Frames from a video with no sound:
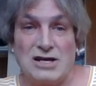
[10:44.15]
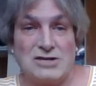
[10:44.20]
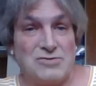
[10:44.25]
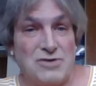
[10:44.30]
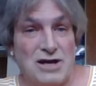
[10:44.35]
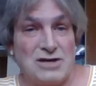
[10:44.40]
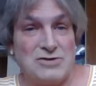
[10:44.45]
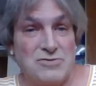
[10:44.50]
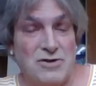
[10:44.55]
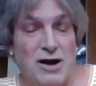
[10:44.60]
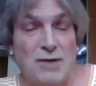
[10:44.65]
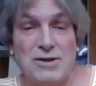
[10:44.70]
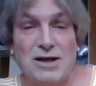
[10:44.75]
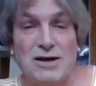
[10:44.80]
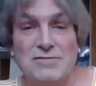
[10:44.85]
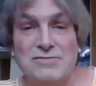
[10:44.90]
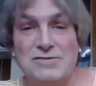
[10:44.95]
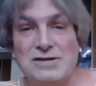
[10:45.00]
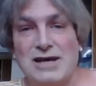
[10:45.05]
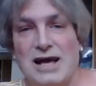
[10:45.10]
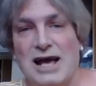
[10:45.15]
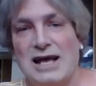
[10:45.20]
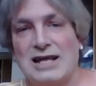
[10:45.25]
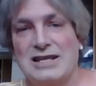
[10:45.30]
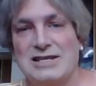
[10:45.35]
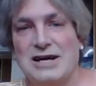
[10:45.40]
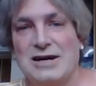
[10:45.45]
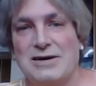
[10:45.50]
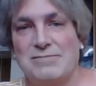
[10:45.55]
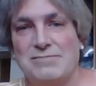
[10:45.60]
as Rob loved,
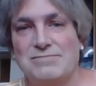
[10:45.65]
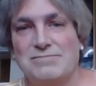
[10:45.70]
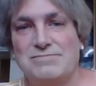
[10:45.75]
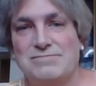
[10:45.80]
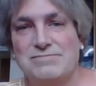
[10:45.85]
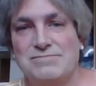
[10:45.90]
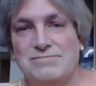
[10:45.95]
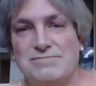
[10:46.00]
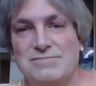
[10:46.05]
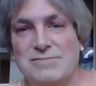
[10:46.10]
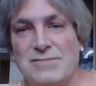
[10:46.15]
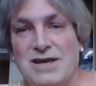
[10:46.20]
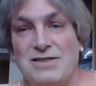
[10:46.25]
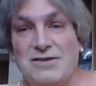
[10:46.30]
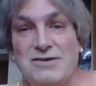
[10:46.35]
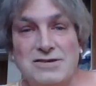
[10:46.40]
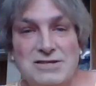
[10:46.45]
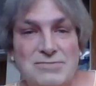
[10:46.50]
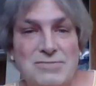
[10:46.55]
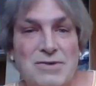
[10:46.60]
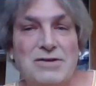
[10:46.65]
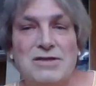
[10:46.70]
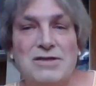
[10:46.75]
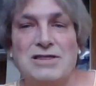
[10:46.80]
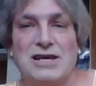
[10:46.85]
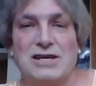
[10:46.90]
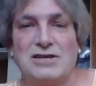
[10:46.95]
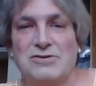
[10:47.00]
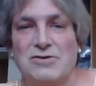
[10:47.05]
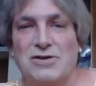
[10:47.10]
and there's some other
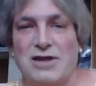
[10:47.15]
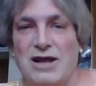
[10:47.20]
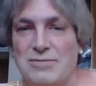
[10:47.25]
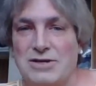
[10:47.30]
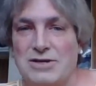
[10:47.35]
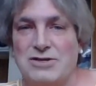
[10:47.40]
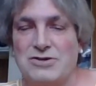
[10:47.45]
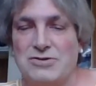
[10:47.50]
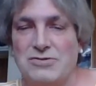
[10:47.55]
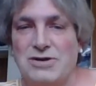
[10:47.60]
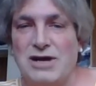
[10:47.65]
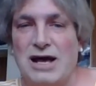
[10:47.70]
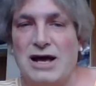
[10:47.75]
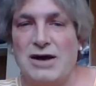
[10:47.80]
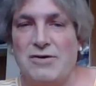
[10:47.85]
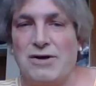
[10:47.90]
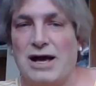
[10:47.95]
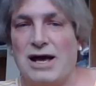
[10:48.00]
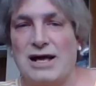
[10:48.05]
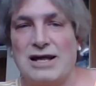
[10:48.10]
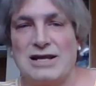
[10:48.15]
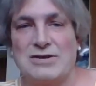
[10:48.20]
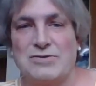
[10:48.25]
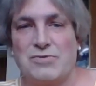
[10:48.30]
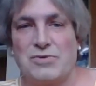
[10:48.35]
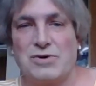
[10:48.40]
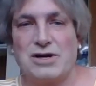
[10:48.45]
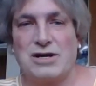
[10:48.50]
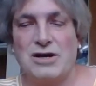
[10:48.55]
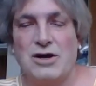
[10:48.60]
things though that I'm into now, and
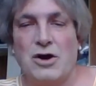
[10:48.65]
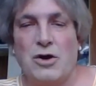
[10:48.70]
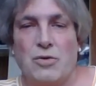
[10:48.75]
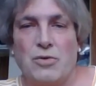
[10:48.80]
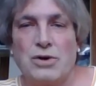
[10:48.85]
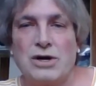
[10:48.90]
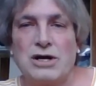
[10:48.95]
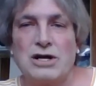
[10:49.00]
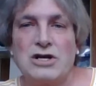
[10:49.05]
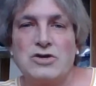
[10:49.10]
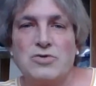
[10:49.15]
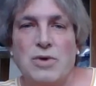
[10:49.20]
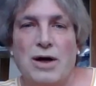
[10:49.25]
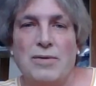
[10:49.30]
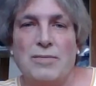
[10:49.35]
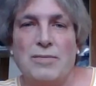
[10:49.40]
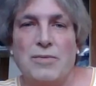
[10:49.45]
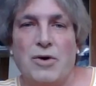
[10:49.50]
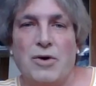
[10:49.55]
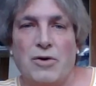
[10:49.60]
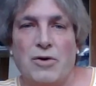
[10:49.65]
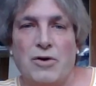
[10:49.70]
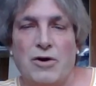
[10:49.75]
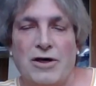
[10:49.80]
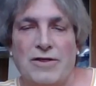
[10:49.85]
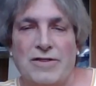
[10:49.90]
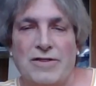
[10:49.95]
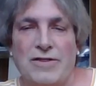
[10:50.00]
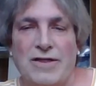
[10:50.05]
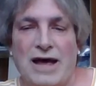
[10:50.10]
we're gonna dwell more on
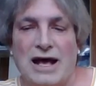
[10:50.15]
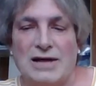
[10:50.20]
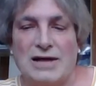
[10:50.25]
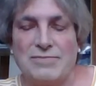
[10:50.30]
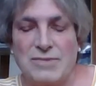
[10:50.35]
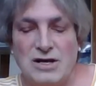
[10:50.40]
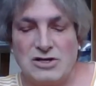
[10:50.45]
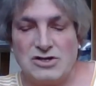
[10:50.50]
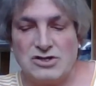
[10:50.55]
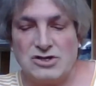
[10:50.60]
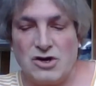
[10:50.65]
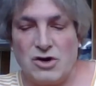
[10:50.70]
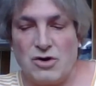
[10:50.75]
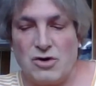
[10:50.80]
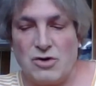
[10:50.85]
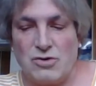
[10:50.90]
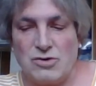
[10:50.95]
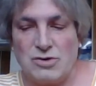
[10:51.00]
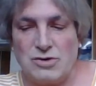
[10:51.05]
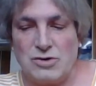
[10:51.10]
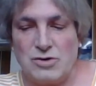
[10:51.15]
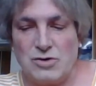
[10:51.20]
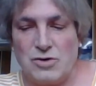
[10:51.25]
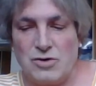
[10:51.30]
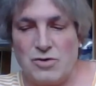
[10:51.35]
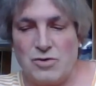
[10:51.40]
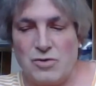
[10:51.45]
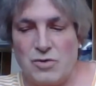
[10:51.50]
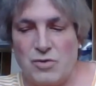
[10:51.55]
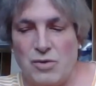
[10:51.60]
that. So
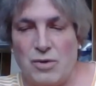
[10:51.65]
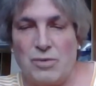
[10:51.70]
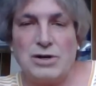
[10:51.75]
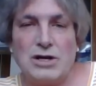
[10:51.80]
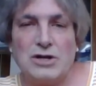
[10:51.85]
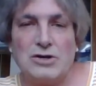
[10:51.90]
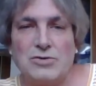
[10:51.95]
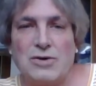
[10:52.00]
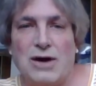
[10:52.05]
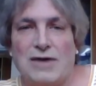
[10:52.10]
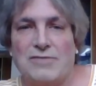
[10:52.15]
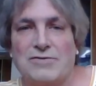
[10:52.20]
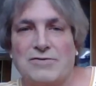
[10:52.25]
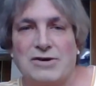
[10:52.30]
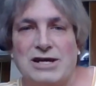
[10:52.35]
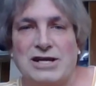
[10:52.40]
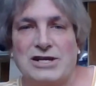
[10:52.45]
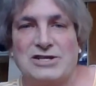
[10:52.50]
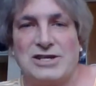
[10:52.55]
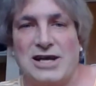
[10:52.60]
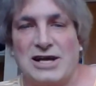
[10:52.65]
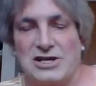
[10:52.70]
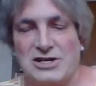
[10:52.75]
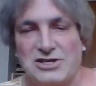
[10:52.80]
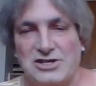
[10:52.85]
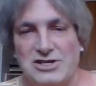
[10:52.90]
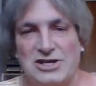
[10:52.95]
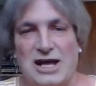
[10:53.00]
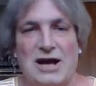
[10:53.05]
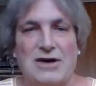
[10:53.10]
what we're gonna do after each
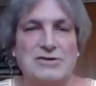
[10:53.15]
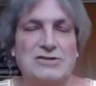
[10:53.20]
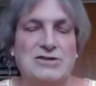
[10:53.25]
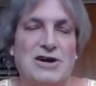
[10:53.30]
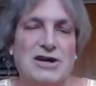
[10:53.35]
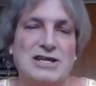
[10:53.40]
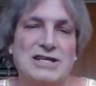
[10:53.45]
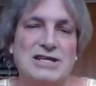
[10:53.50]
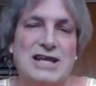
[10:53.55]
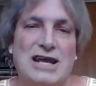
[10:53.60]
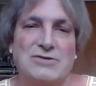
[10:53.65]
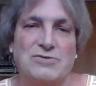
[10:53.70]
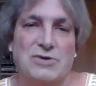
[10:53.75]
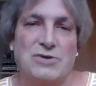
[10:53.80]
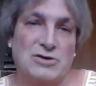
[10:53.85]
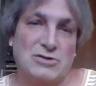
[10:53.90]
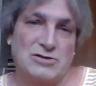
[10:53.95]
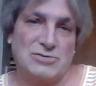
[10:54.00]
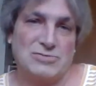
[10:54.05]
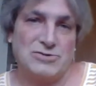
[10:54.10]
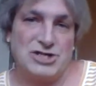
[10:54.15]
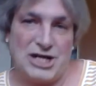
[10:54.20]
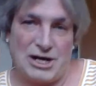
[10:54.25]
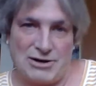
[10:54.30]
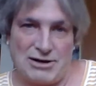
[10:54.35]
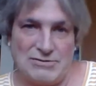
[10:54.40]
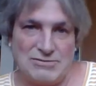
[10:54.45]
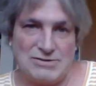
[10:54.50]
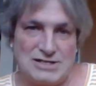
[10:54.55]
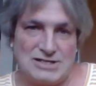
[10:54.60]
section now, starting today, is we're gonna do some
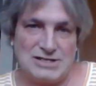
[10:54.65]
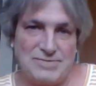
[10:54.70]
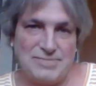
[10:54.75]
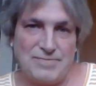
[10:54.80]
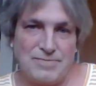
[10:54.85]
shout outs,